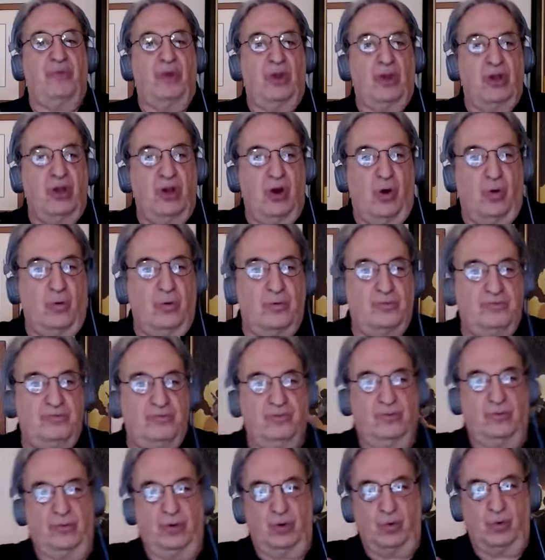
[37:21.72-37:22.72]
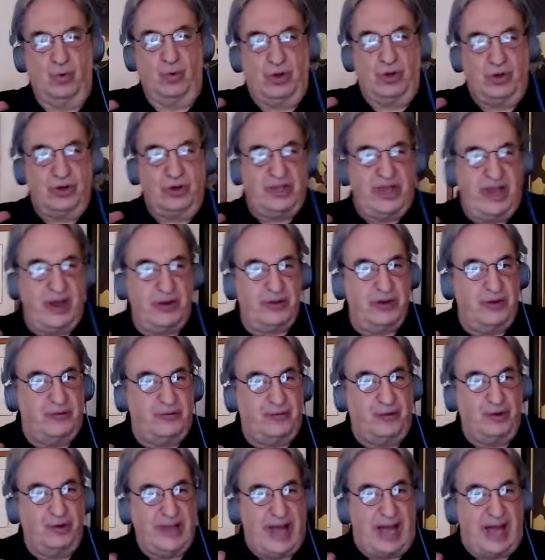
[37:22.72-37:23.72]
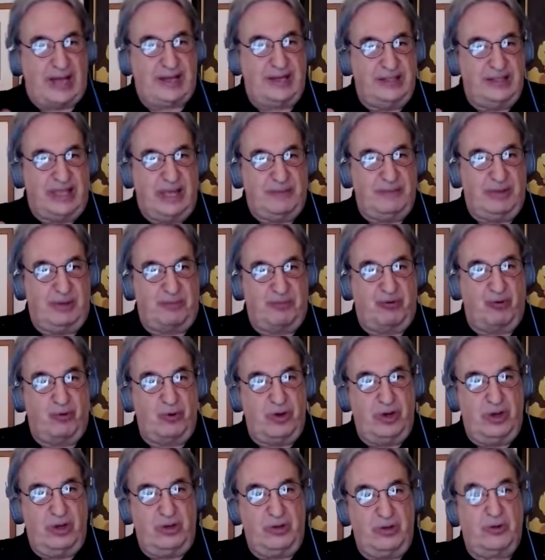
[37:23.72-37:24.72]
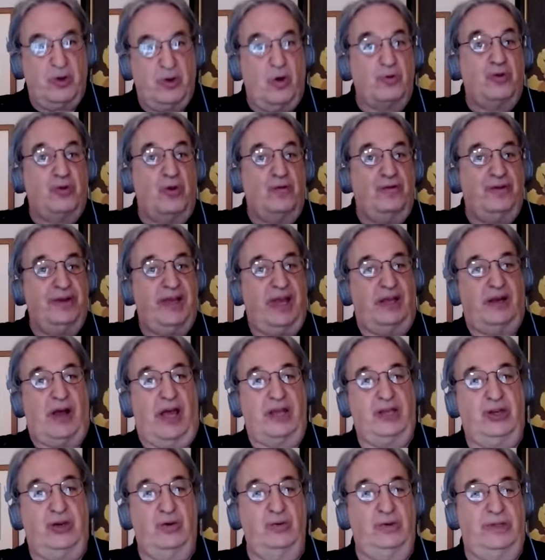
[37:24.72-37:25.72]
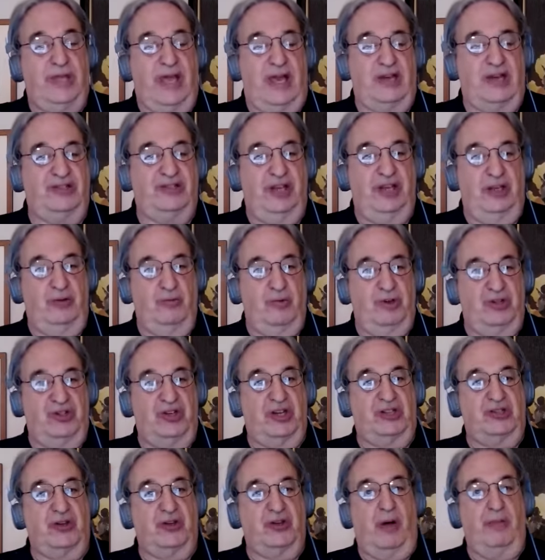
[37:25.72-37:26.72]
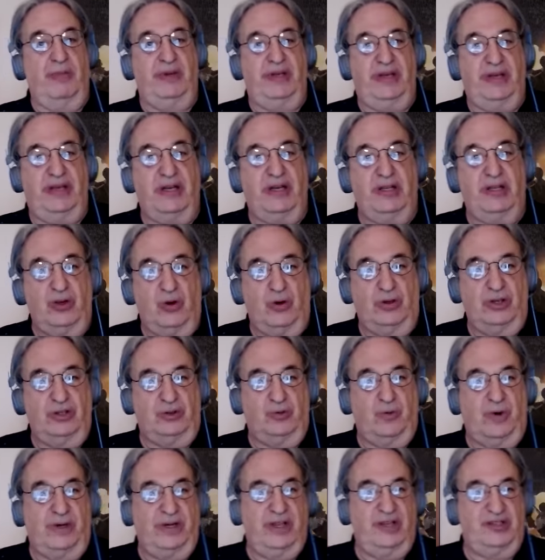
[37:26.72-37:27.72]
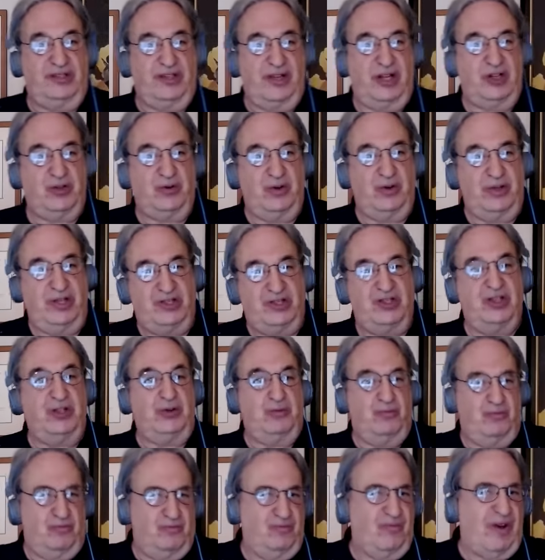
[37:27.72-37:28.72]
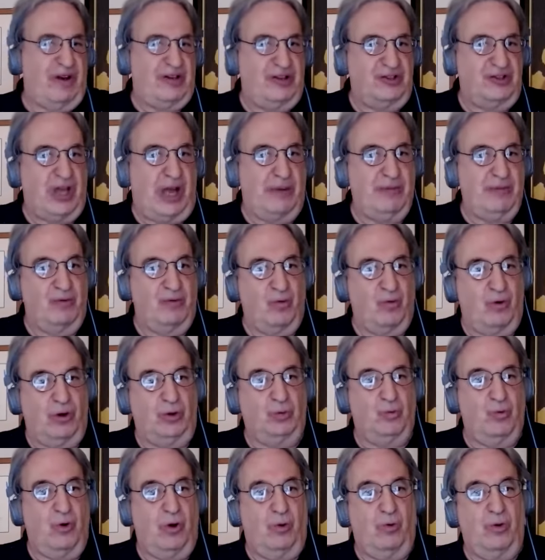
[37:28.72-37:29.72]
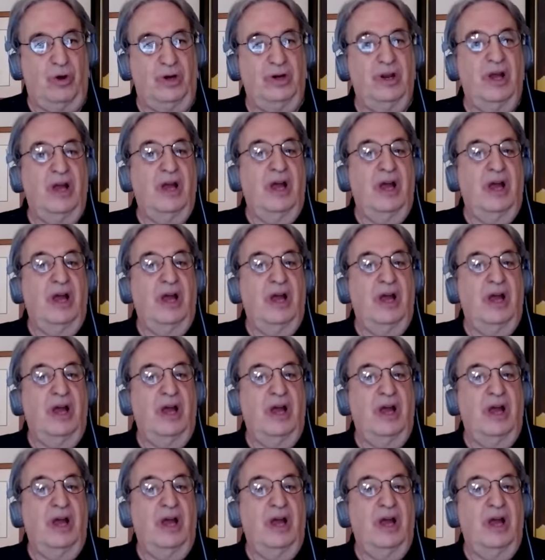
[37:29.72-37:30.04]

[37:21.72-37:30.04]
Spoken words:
the full academic. Don't forget, IQ testing was just coming in the early 20th century. This is around the time of World War I.